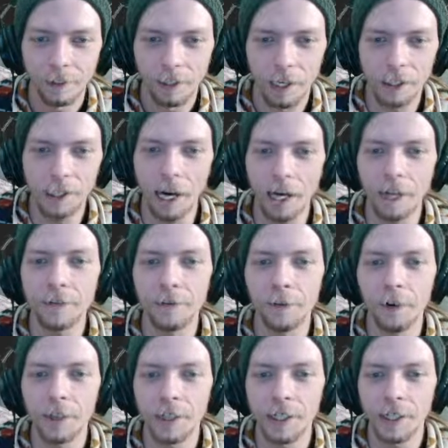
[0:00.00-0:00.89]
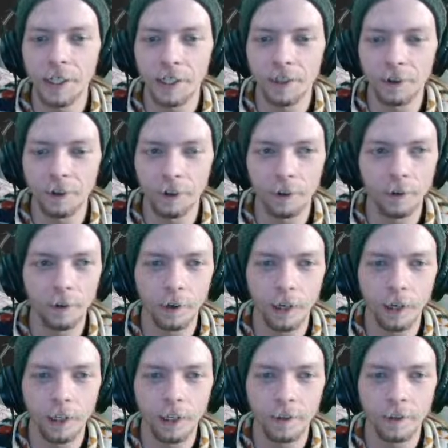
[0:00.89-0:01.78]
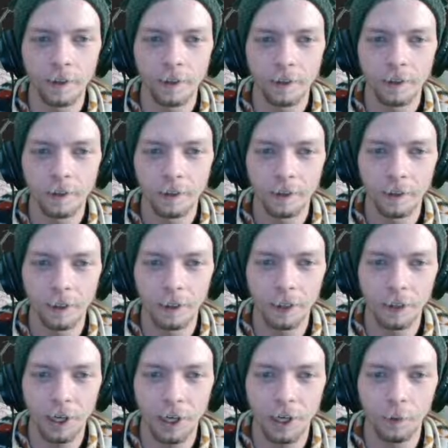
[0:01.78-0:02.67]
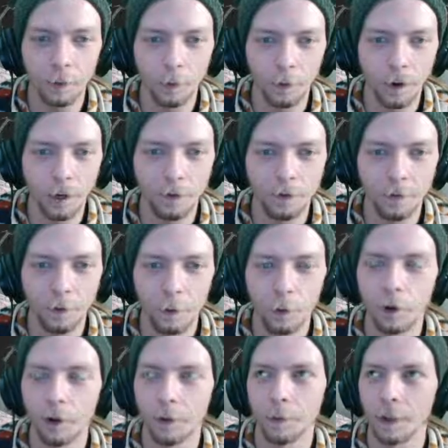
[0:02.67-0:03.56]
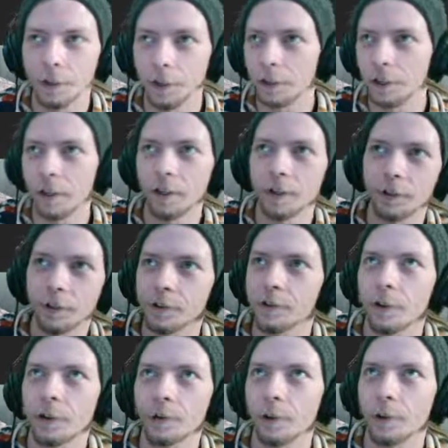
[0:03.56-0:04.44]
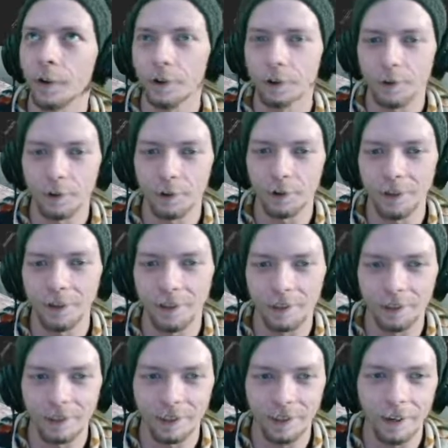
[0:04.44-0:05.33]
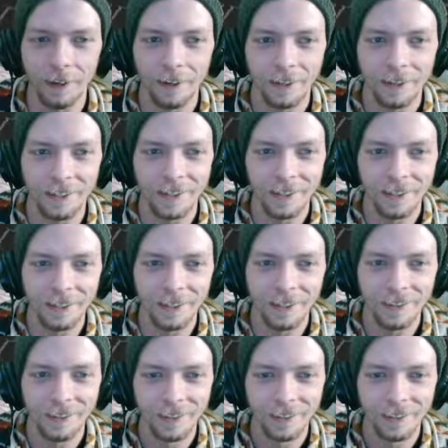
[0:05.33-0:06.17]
It's kind of fun to see though, right? Like you're trying to run forward, but your character's like running to the side and shit.